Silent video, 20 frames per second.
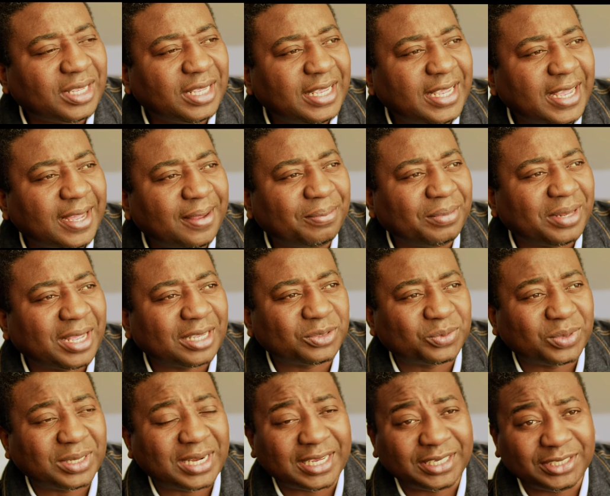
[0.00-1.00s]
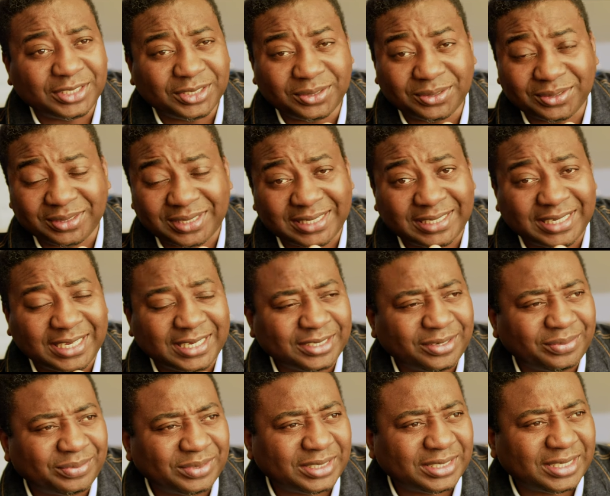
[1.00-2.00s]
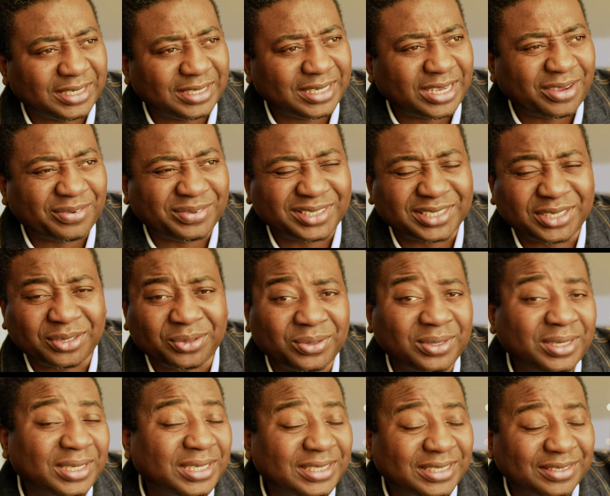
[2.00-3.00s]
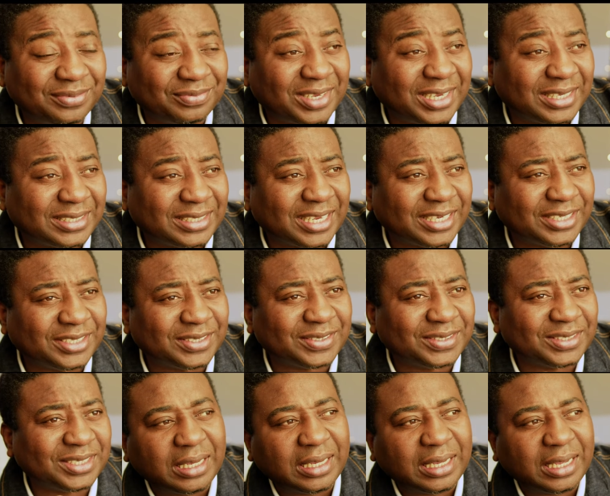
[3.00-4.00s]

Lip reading: Yeah, that's what I used at the end of the day. That was the only device I used.